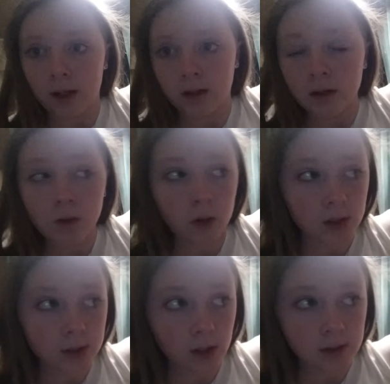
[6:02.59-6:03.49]
ran to the
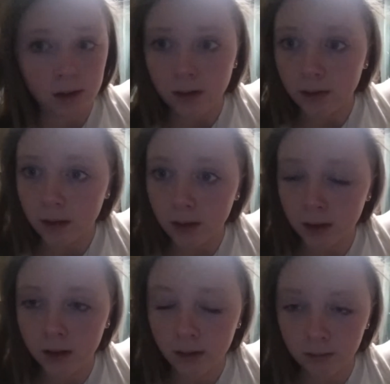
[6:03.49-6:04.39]
chorus concert,
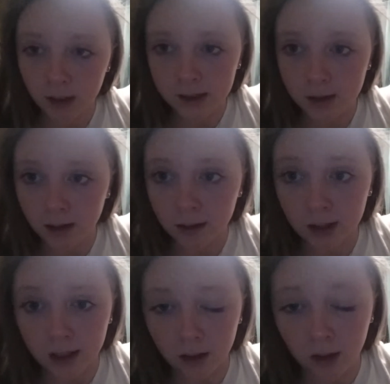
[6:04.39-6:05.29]
re-
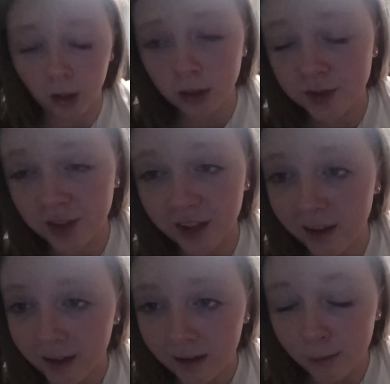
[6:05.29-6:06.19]
rehearsed,
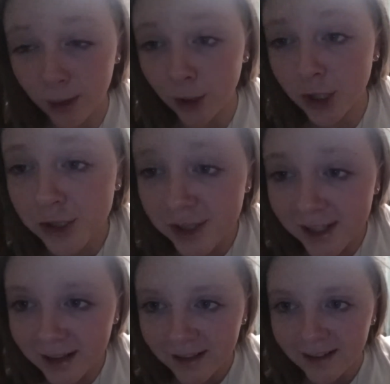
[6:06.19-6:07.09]

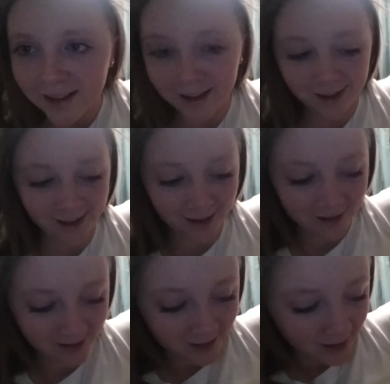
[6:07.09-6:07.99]
rehearsed,
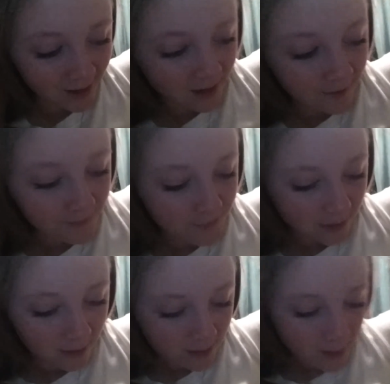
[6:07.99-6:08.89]
and
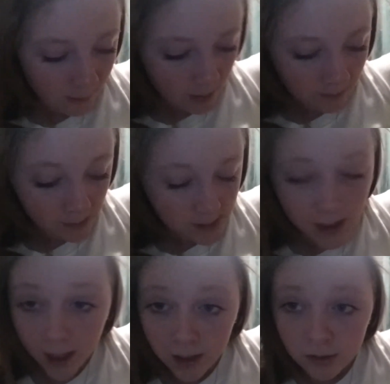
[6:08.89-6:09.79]
then went up on
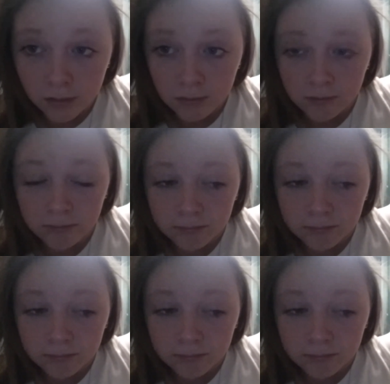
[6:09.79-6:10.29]
stage.